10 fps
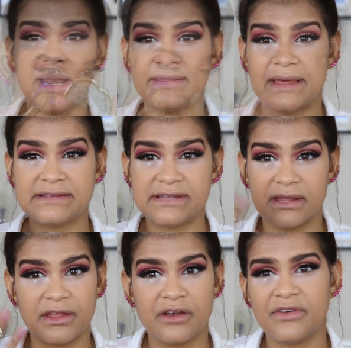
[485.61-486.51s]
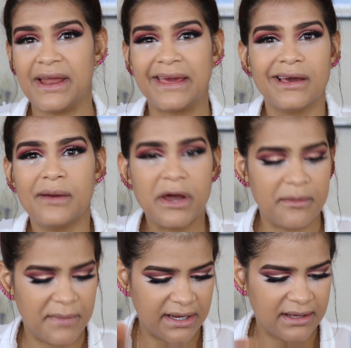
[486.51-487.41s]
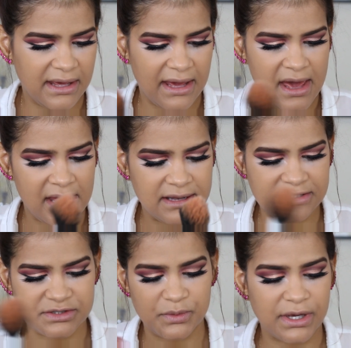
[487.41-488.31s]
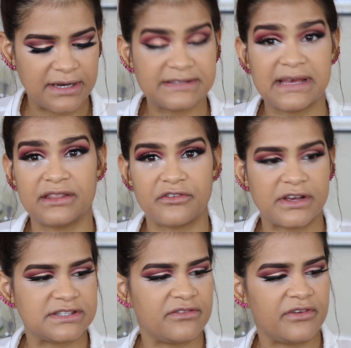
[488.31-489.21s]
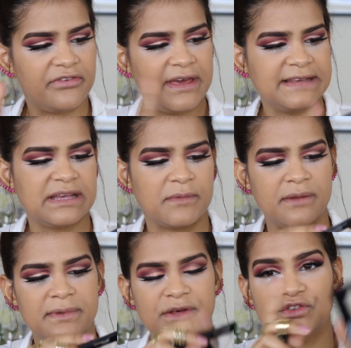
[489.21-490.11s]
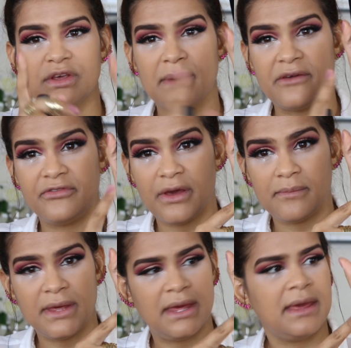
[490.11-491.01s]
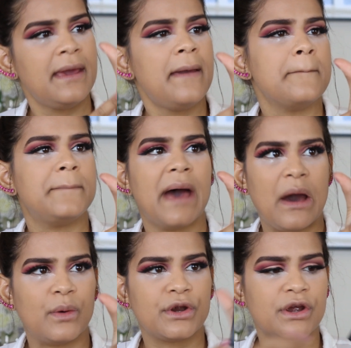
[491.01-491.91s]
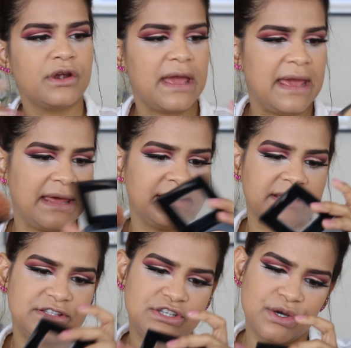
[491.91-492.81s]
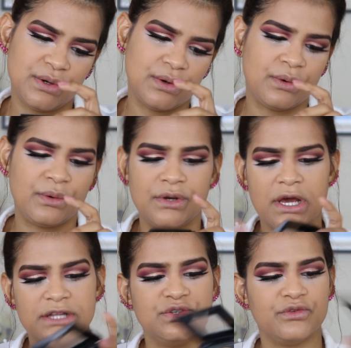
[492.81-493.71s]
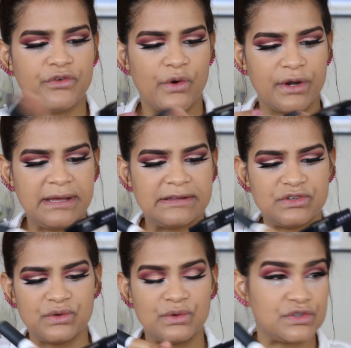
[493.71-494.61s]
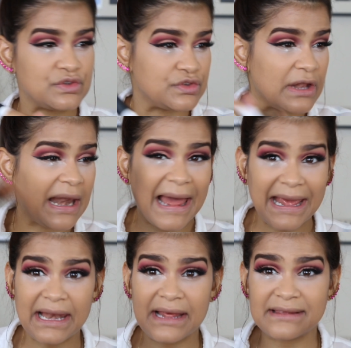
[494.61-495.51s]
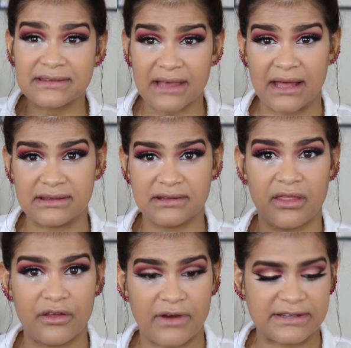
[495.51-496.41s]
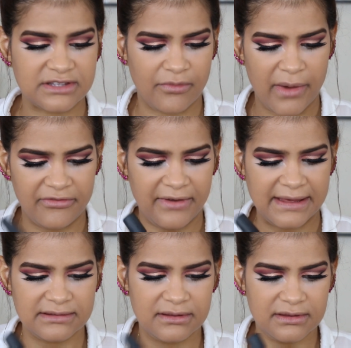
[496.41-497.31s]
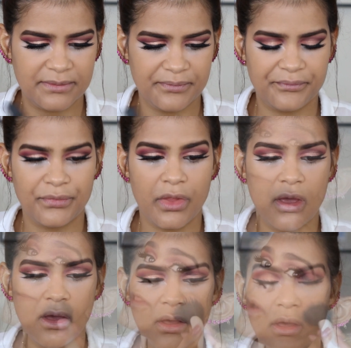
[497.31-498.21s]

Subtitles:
to let that sit there for like about a minute, and we're going to set the rest of the face. I'm going to be using my Fit Me powder in the tone 240 to just lightly set the rest of my face. Here you